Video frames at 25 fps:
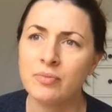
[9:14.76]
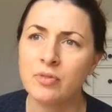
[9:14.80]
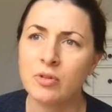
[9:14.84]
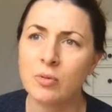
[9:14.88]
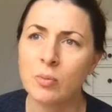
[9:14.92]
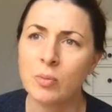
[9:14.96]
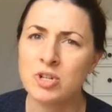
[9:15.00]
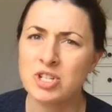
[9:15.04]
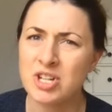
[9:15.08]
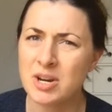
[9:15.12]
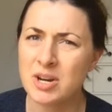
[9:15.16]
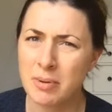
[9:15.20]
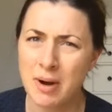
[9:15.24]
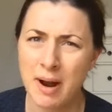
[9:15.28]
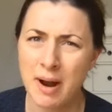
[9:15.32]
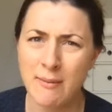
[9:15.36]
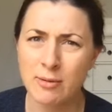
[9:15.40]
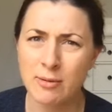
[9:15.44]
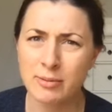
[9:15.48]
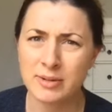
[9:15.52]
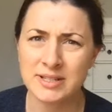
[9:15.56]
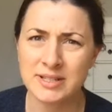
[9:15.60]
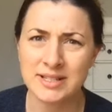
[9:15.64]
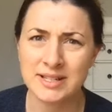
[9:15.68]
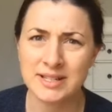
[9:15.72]
which I
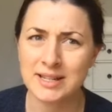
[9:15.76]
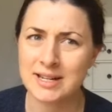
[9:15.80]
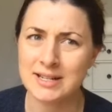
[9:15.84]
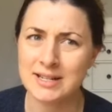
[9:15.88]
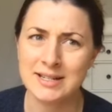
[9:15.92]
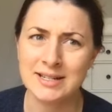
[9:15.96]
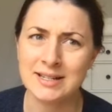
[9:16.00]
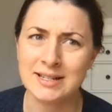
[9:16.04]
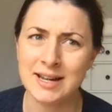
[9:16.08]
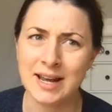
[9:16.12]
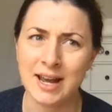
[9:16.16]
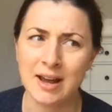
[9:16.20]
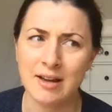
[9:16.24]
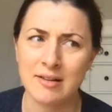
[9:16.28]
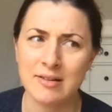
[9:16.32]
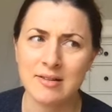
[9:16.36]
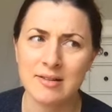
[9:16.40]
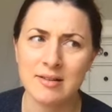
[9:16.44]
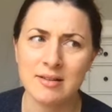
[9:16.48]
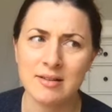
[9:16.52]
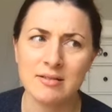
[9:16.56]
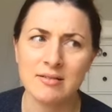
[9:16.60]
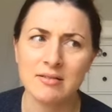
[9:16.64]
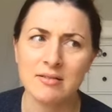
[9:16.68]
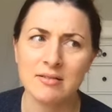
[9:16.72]
probably did. I didn't
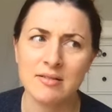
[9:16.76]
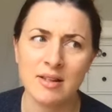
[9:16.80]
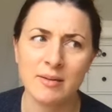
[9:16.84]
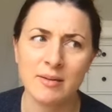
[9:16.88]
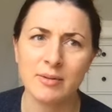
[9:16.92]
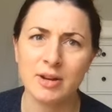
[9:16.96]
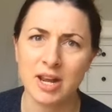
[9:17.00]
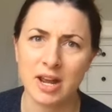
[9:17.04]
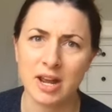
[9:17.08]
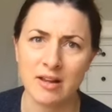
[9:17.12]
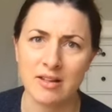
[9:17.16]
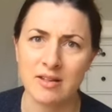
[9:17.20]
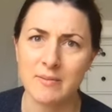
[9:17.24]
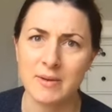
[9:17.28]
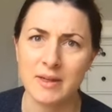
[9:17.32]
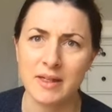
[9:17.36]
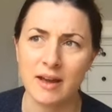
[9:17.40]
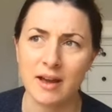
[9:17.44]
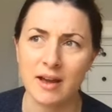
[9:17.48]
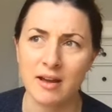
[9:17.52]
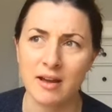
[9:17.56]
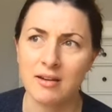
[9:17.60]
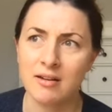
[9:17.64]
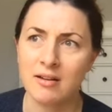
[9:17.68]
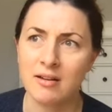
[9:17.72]
ask. Somebody asked me
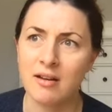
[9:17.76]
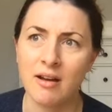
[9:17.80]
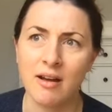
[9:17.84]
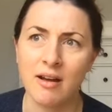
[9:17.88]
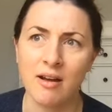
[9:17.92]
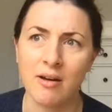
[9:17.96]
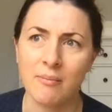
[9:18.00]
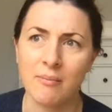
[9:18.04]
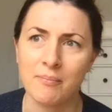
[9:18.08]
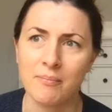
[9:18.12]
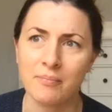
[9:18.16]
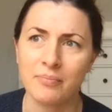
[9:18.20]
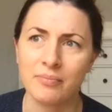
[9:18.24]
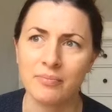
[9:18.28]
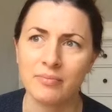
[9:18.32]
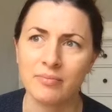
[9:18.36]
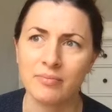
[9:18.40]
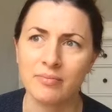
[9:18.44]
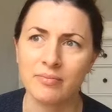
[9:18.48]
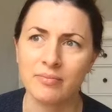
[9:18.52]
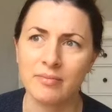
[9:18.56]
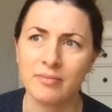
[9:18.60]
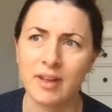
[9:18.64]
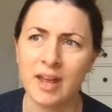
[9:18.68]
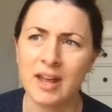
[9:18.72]
that. I
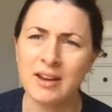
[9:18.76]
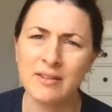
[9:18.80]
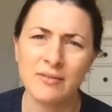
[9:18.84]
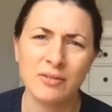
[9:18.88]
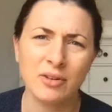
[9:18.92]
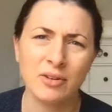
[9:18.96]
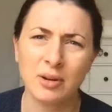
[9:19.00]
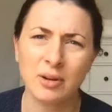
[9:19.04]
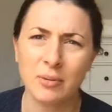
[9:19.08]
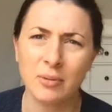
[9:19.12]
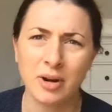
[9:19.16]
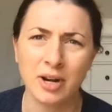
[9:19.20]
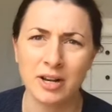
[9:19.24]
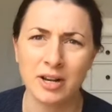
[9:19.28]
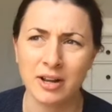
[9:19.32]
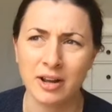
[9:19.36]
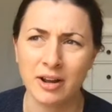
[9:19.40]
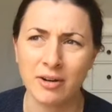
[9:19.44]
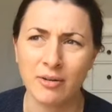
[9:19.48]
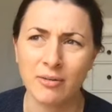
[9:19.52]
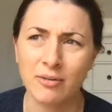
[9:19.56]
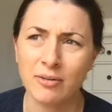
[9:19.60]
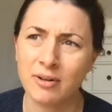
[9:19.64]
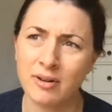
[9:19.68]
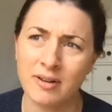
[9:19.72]
didn't really want to
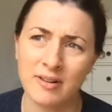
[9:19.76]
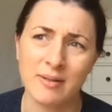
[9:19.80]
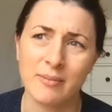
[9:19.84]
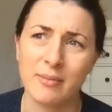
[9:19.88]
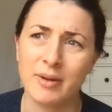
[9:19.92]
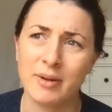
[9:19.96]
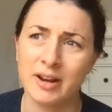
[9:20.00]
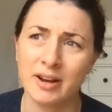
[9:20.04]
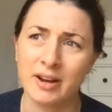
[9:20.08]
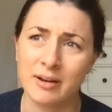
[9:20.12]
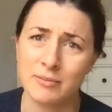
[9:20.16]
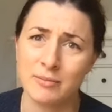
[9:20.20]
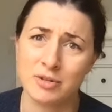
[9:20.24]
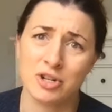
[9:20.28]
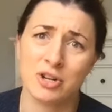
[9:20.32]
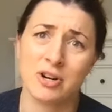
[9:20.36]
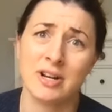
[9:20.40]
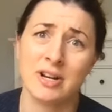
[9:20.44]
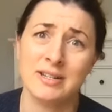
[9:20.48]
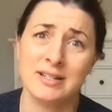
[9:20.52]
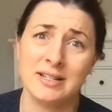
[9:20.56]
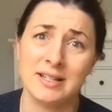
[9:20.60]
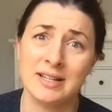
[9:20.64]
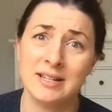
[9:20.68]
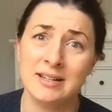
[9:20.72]
know because I'm like, I'm sure
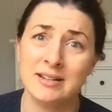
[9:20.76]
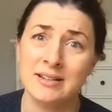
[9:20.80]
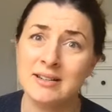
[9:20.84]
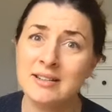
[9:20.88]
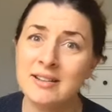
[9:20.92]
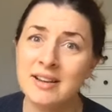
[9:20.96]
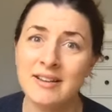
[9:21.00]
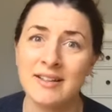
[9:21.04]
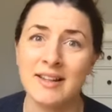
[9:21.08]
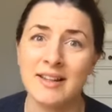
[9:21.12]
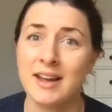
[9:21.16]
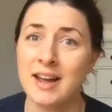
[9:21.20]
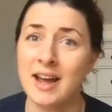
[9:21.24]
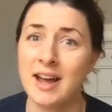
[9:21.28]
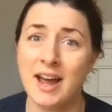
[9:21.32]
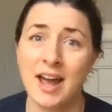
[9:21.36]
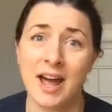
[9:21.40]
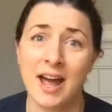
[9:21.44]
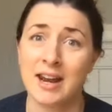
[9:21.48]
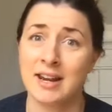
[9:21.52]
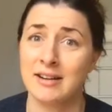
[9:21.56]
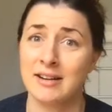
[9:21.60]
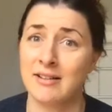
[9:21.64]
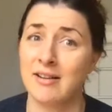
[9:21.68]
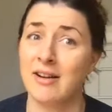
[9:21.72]
I did because I
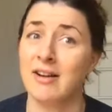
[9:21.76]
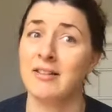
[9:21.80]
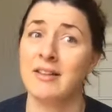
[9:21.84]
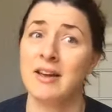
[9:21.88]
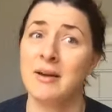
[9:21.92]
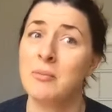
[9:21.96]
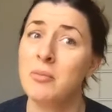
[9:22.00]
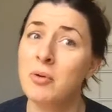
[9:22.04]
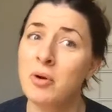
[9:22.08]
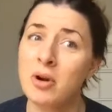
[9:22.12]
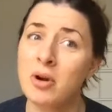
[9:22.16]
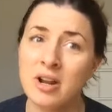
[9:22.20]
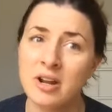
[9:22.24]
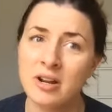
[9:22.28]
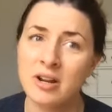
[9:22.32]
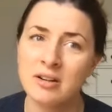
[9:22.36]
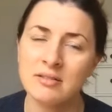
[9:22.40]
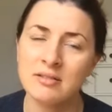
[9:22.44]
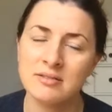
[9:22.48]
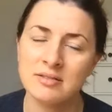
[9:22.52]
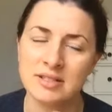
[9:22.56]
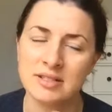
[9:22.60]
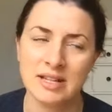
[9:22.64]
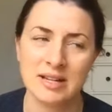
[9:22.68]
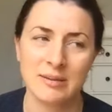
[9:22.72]
hadn't gone that morning,
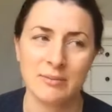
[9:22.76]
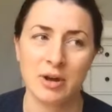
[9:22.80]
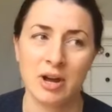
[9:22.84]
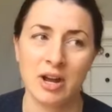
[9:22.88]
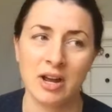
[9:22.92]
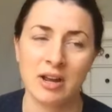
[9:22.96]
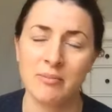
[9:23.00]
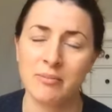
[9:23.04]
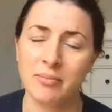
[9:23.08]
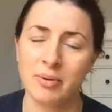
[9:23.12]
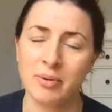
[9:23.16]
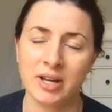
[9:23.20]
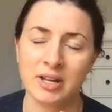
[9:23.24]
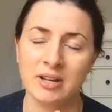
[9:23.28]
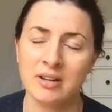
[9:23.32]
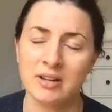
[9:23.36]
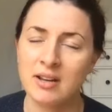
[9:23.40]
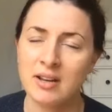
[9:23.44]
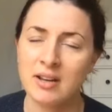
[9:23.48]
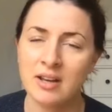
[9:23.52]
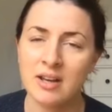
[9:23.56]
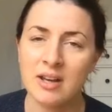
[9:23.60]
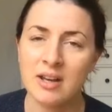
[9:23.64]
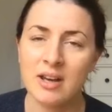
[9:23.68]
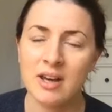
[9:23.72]
TMI, but
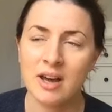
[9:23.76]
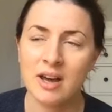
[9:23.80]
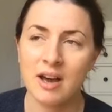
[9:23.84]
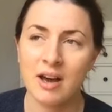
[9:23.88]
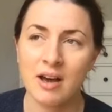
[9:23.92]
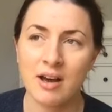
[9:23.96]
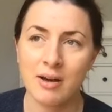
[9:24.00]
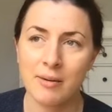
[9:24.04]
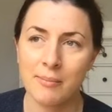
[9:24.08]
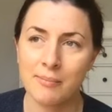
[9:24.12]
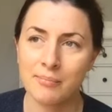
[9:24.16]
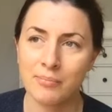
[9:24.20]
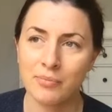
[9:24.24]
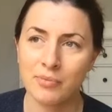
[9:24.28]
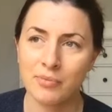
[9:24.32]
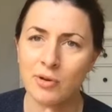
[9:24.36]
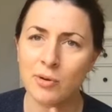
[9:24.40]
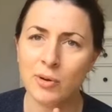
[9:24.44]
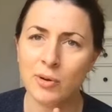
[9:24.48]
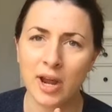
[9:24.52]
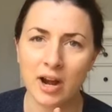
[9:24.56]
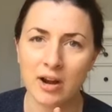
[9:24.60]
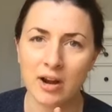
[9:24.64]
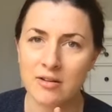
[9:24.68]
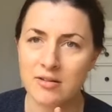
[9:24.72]
who
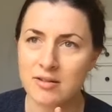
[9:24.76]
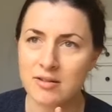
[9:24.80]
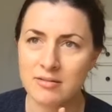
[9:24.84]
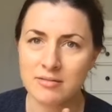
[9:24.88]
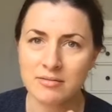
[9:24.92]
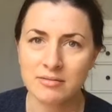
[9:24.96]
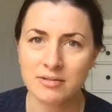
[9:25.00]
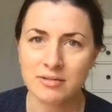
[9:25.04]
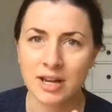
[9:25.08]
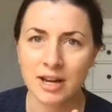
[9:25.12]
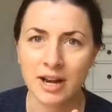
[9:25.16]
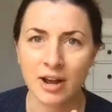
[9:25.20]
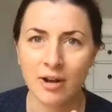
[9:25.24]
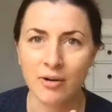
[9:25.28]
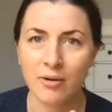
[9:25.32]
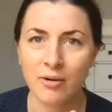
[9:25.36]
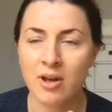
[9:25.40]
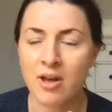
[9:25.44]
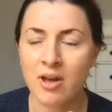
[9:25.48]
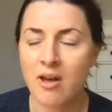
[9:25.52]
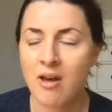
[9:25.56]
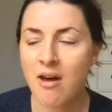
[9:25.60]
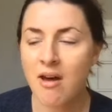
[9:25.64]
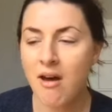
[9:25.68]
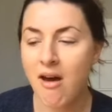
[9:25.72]
cares, you know?
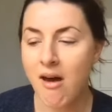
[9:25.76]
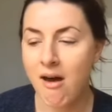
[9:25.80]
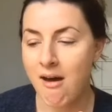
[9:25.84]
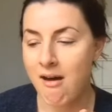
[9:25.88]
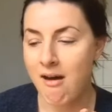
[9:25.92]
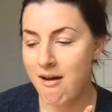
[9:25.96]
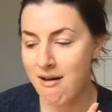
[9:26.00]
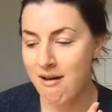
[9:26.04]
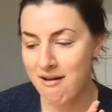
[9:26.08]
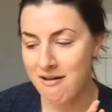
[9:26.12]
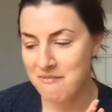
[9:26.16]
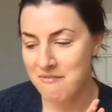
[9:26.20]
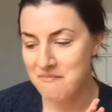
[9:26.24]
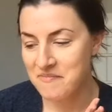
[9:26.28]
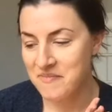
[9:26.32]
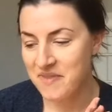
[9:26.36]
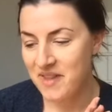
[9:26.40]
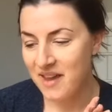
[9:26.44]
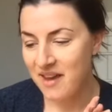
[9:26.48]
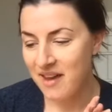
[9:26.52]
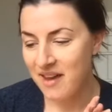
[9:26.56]
What